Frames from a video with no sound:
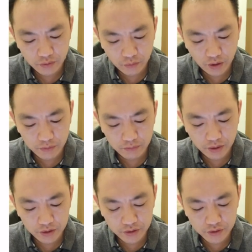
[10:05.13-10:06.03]
1
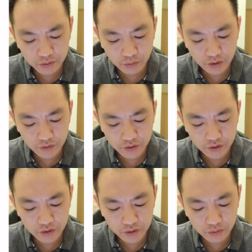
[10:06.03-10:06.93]
minus
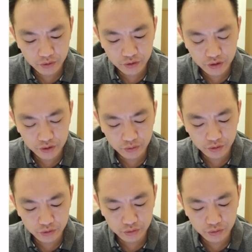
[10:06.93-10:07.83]
1/3, which equal
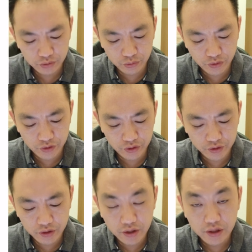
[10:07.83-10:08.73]
to
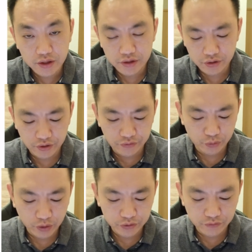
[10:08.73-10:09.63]
2/3. So if
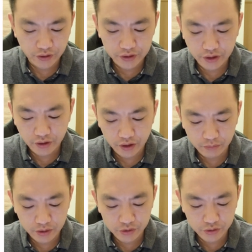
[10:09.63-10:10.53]
you want to find out how
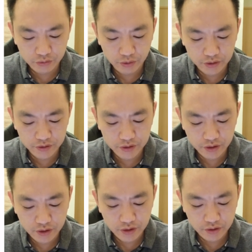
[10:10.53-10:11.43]
much was
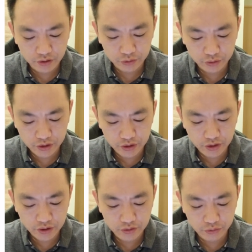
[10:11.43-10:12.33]
the
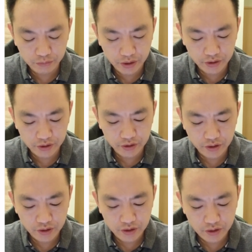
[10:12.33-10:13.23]
cookie remaining,
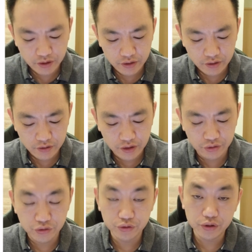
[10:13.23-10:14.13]
then
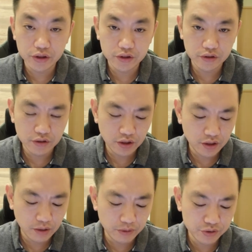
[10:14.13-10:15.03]
you took
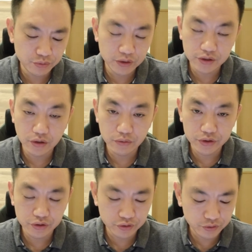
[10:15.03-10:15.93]
how much was the
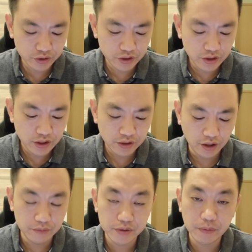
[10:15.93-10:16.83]
original cookie
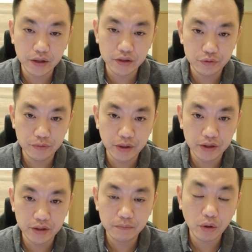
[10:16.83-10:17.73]
times by the
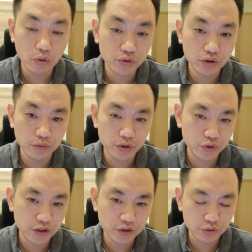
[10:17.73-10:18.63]
remaining portion, which
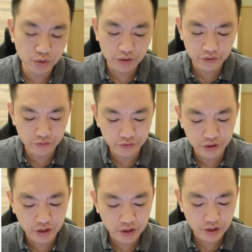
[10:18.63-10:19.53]
was 2 out of
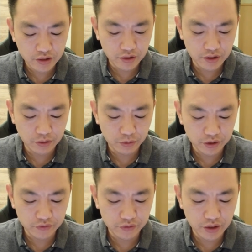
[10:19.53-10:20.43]
3. Then that will
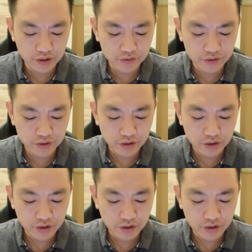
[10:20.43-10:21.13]
give you the answer,